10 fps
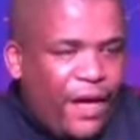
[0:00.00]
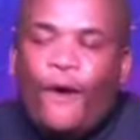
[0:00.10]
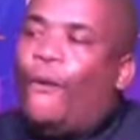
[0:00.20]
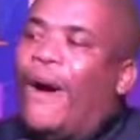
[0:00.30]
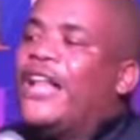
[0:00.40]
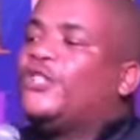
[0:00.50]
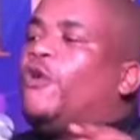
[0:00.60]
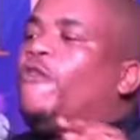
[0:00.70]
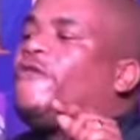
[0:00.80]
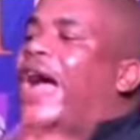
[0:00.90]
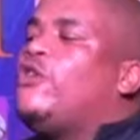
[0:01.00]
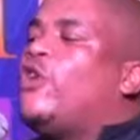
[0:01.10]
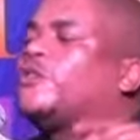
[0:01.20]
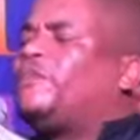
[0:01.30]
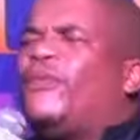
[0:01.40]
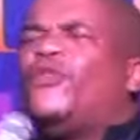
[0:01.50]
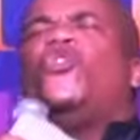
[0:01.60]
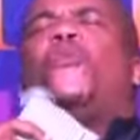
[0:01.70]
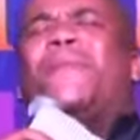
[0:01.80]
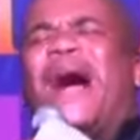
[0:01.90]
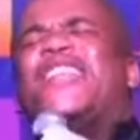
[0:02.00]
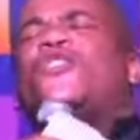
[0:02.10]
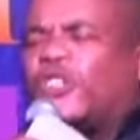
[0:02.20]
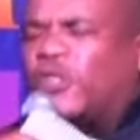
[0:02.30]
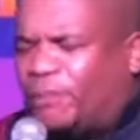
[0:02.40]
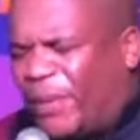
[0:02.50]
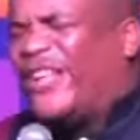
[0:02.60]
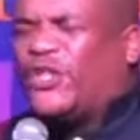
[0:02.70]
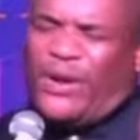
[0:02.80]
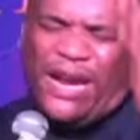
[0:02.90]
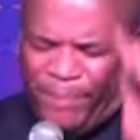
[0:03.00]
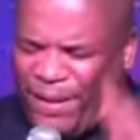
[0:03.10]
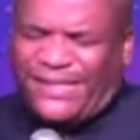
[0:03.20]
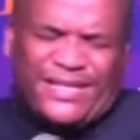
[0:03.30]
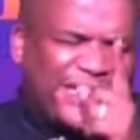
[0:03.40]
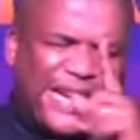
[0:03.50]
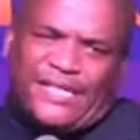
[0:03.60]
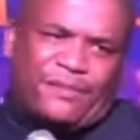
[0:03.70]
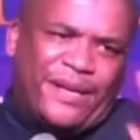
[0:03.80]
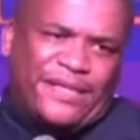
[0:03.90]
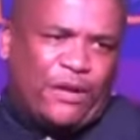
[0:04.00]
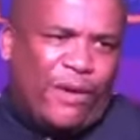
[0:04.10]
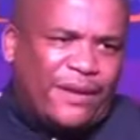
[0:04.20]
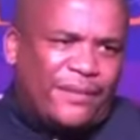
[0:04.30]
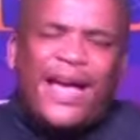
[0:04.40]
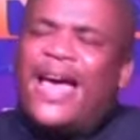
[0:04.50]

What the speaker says: Once you find those people, you might not speak to that person. Trust me, bazalwane.